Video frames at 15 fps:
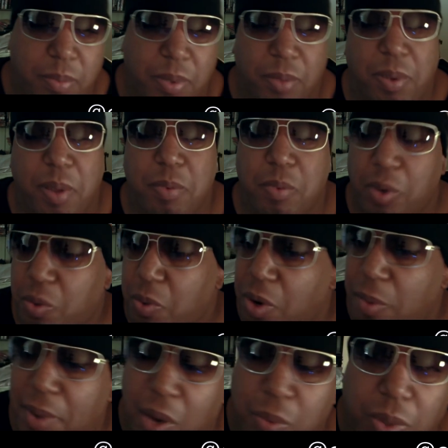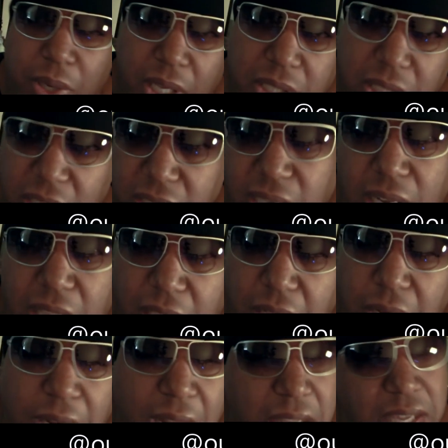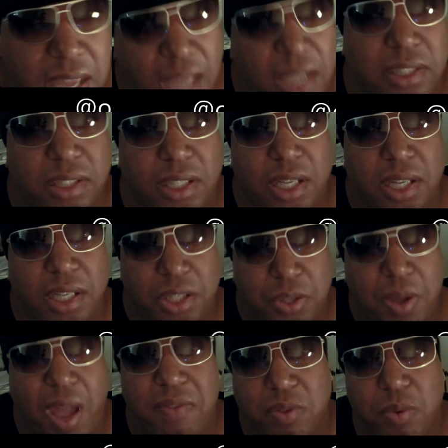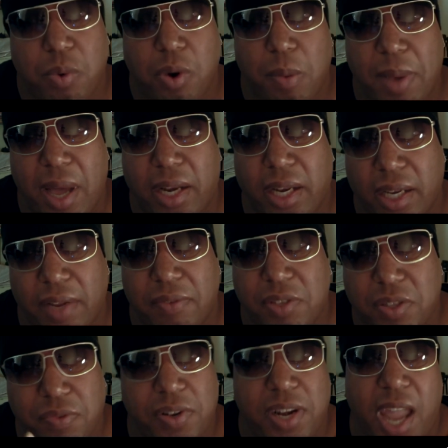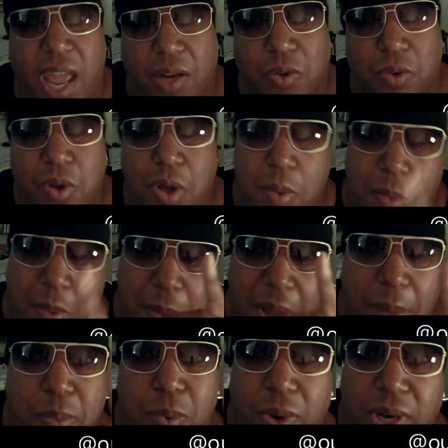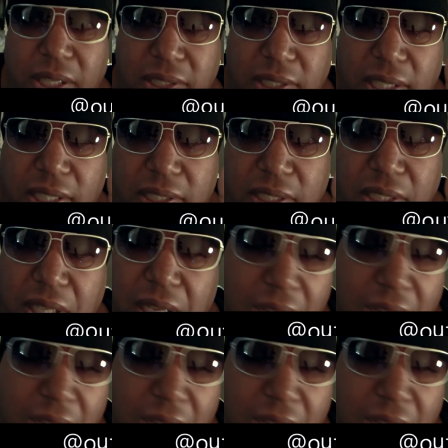If people want to worry about religion, this and the third. And yes, you have to worry about it if it's fanatical. My point is this.